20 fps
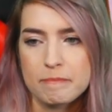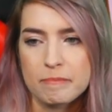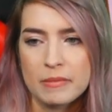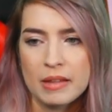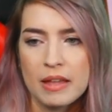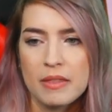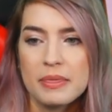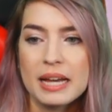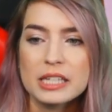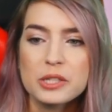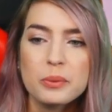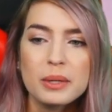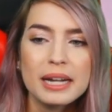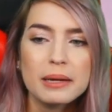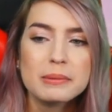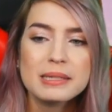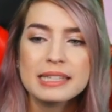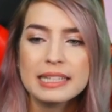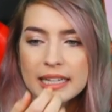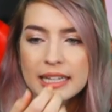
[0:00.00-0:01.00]
That's what I
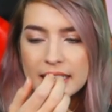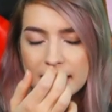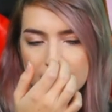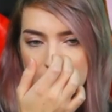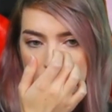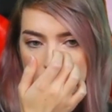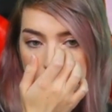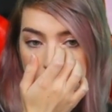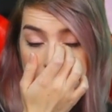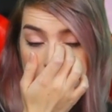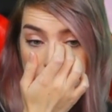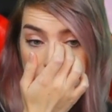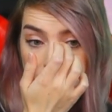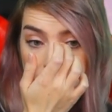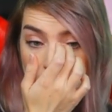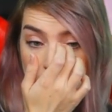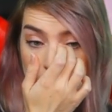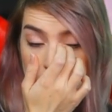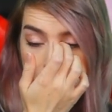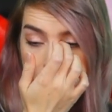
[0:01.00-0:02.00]
was thinking too,
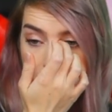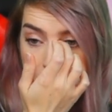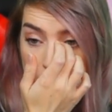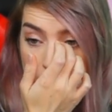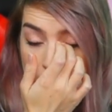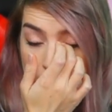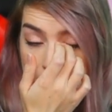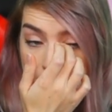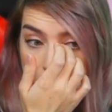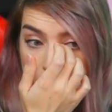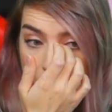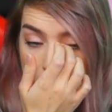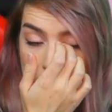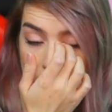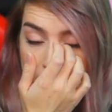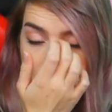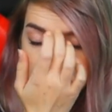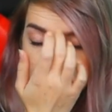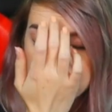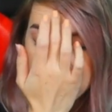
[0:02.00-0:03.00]
actually, Nectar. I'm
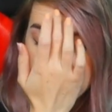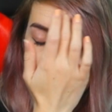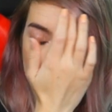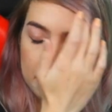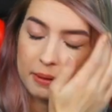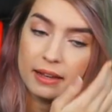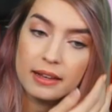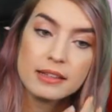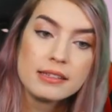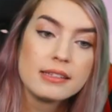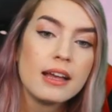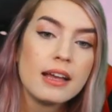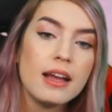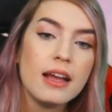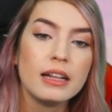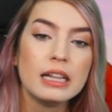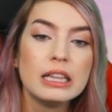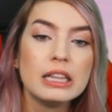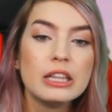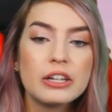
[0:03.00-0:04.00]
glad you said it, because
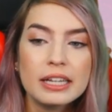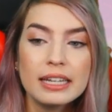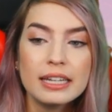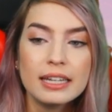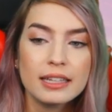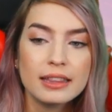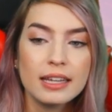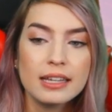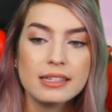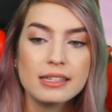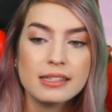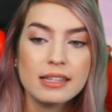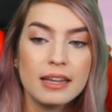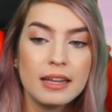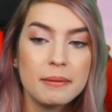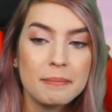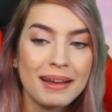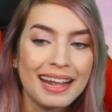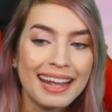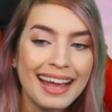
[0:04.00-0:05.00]
looking at these
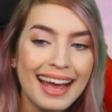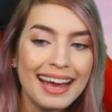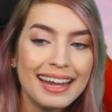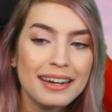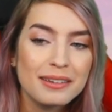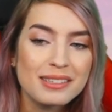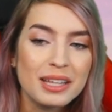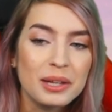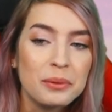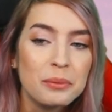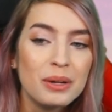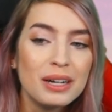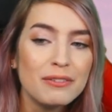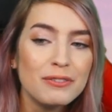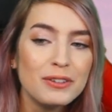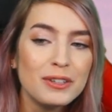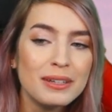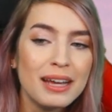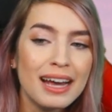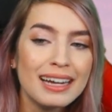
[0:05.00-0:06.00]
in my head, I was like, what if
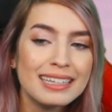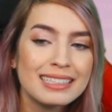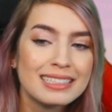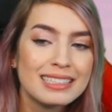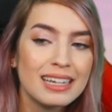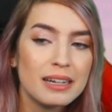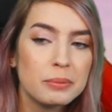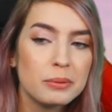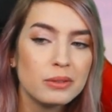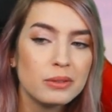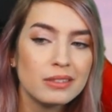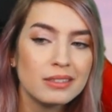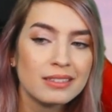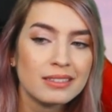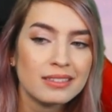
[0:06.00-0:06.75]
you'd had a double